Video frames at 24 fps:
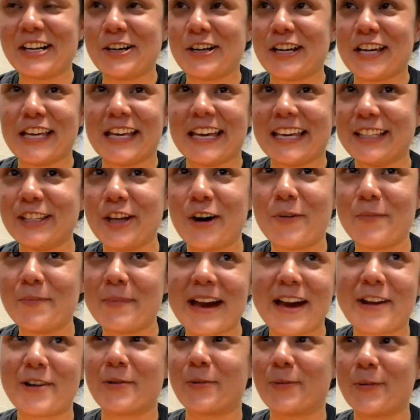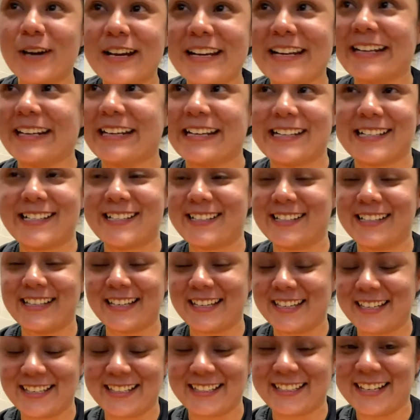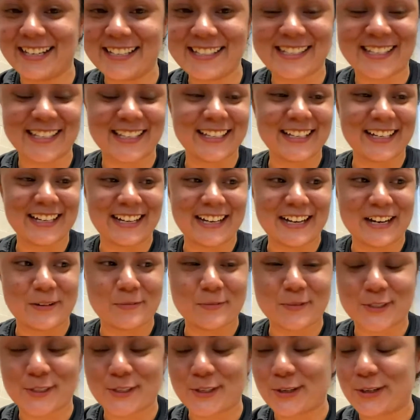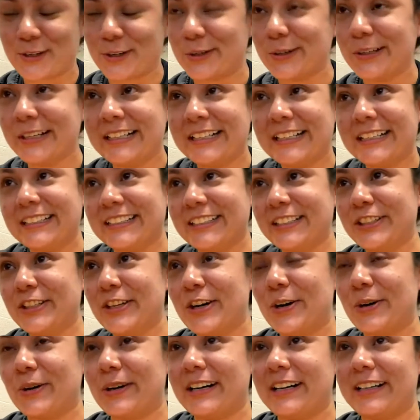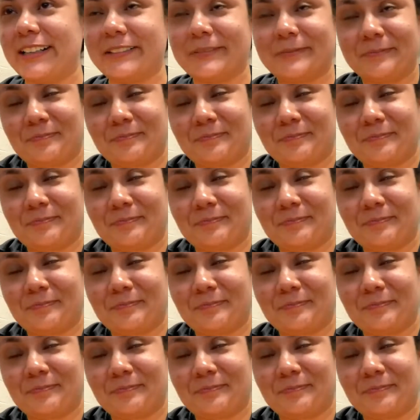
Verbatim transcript: It don't matter what it is. It doesn't. So, you know,